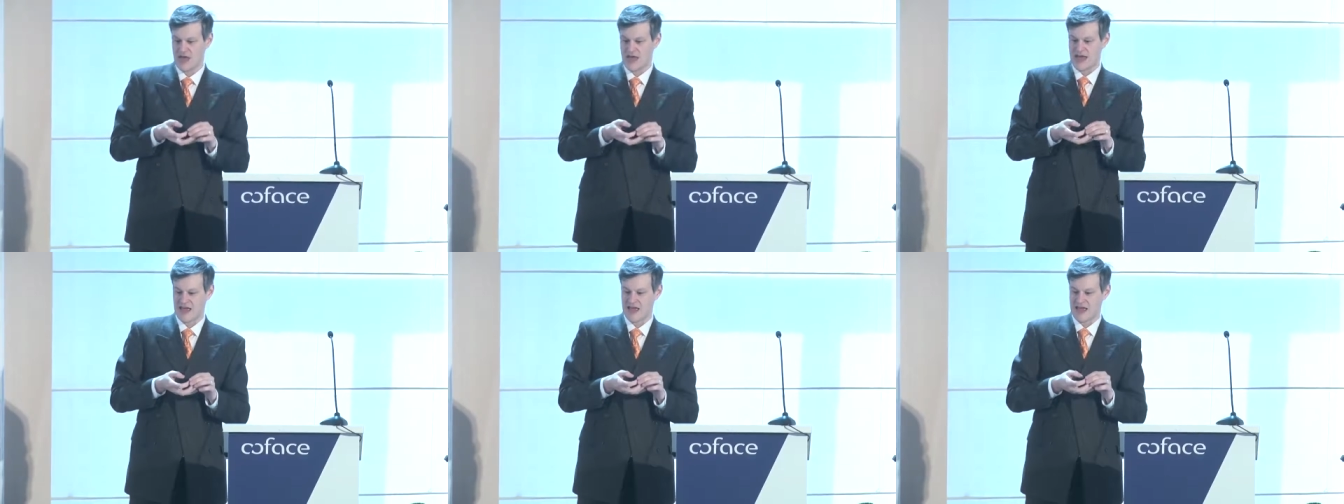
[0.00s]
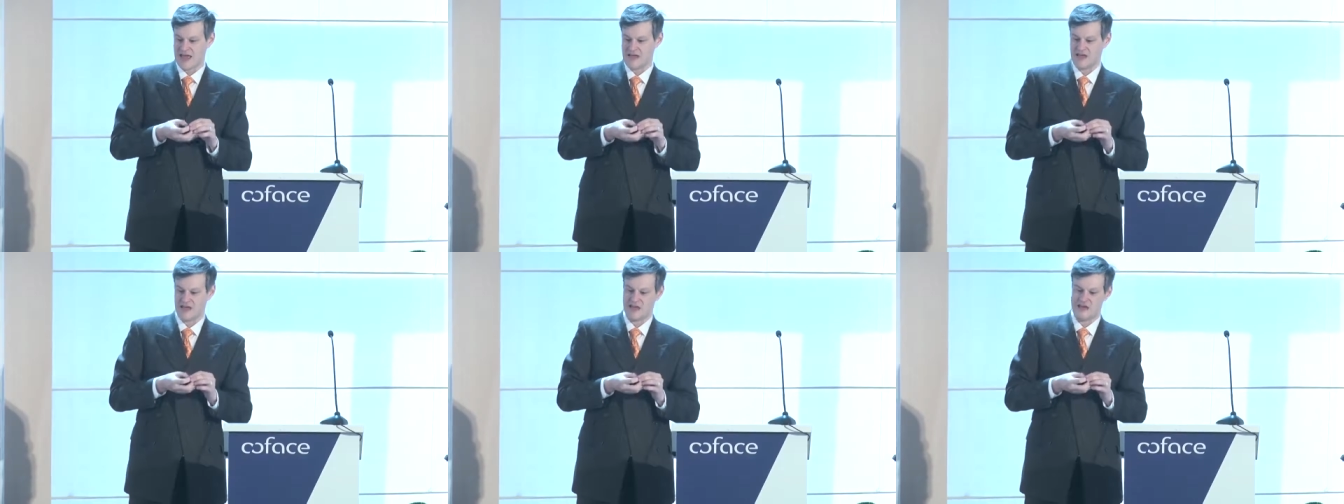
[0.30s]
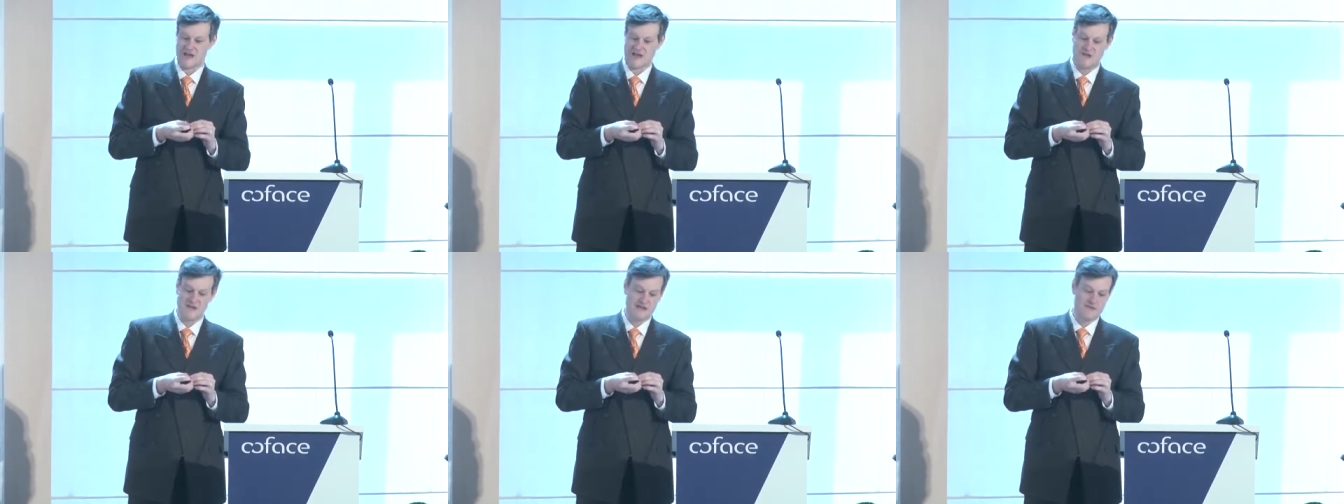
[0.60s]
and,
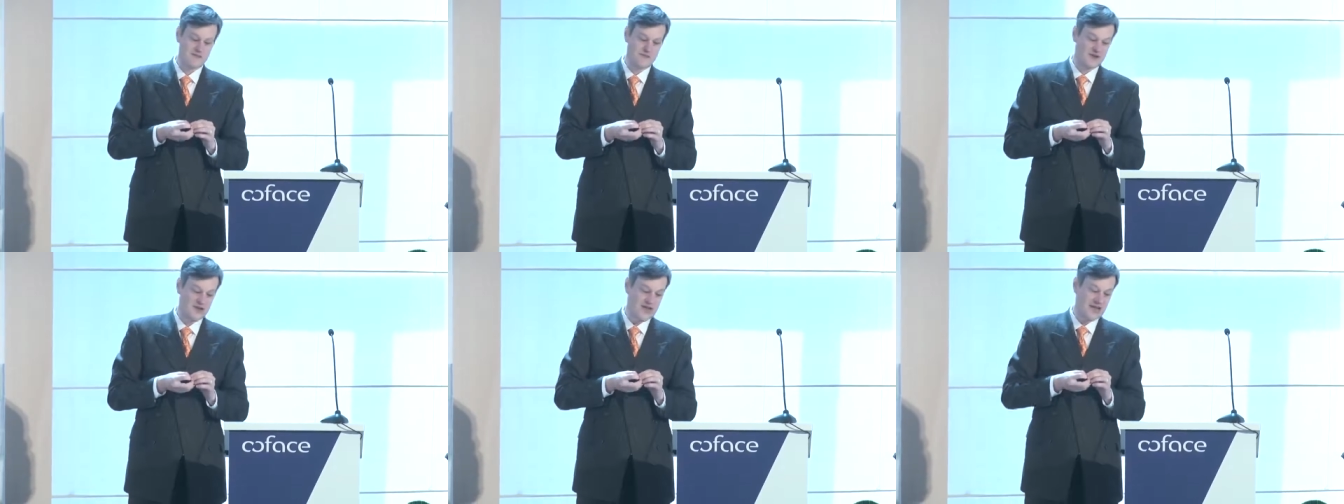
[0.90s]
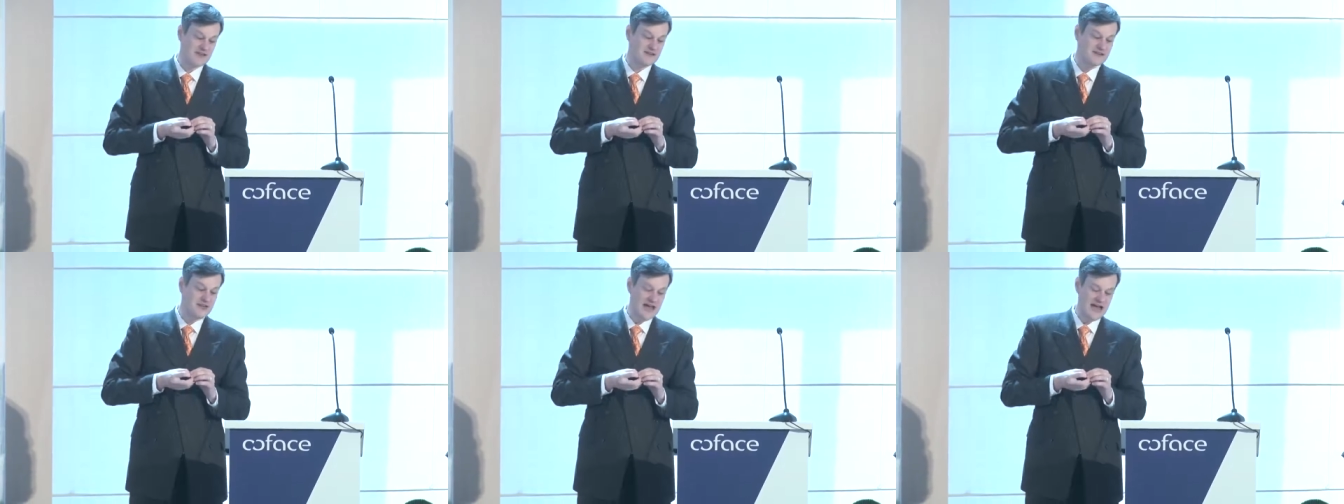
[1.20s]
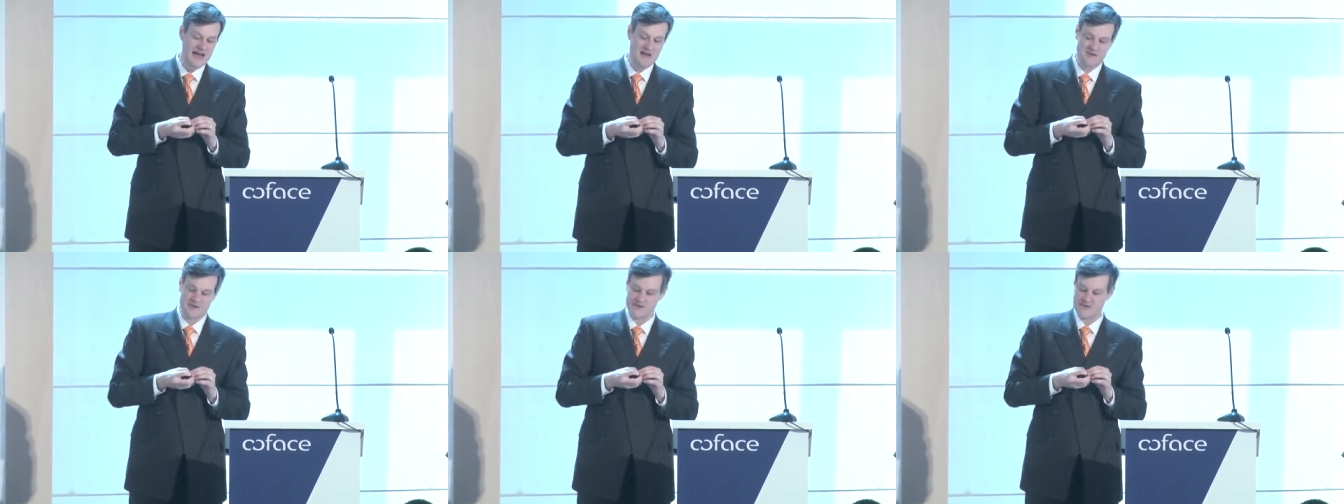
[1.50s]
and, these different
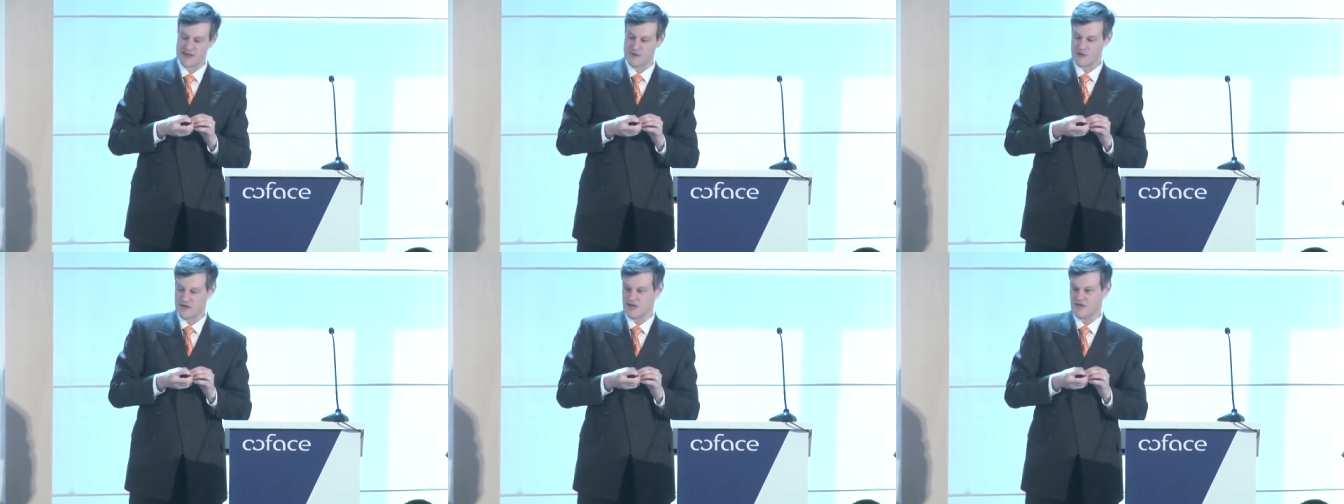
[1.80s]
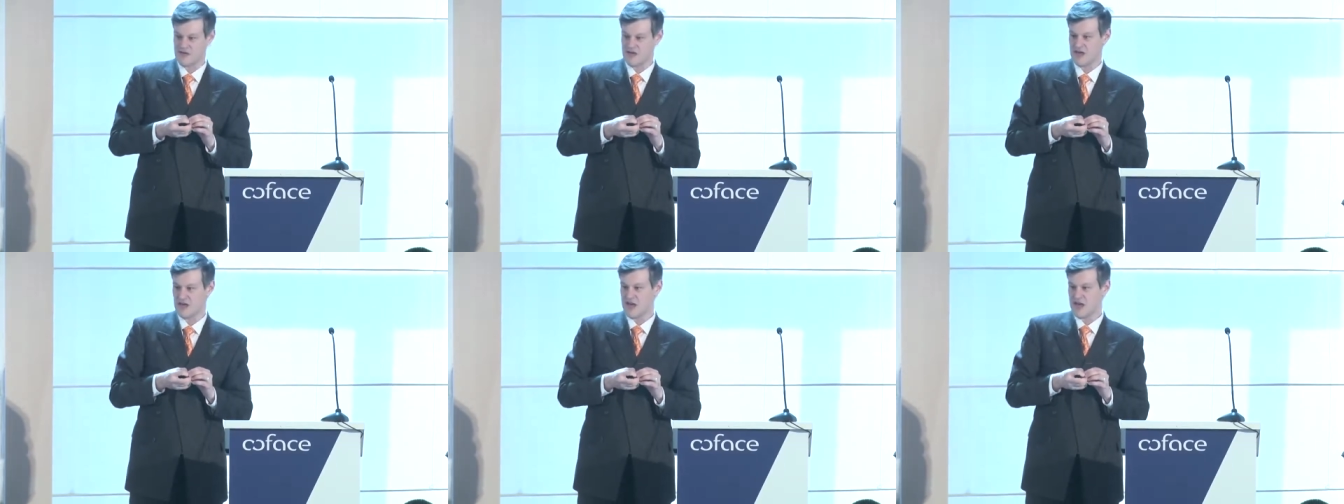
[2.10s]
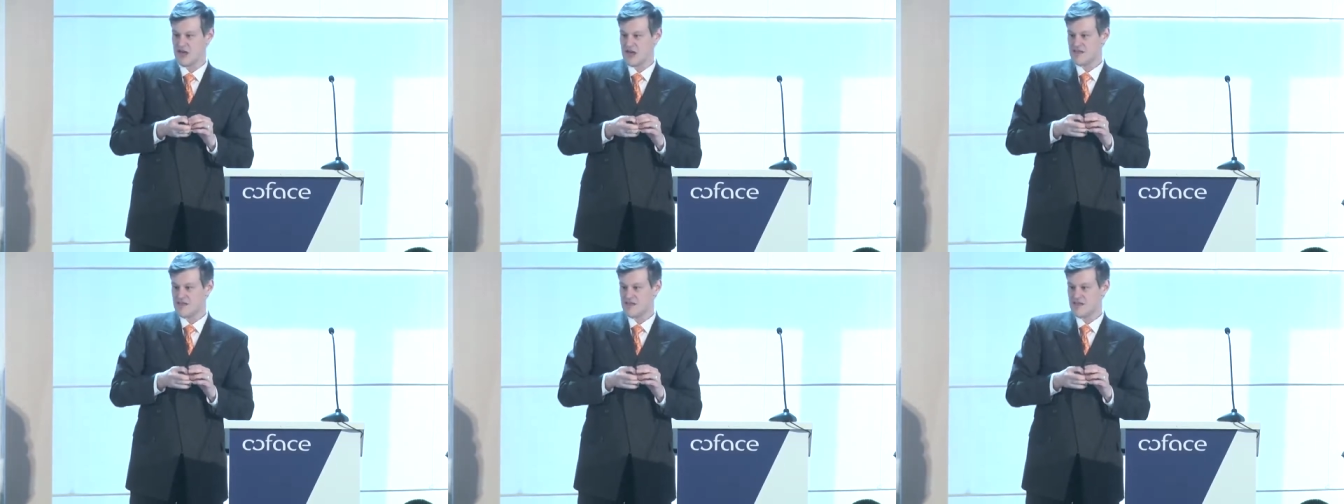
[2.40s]
antis that we see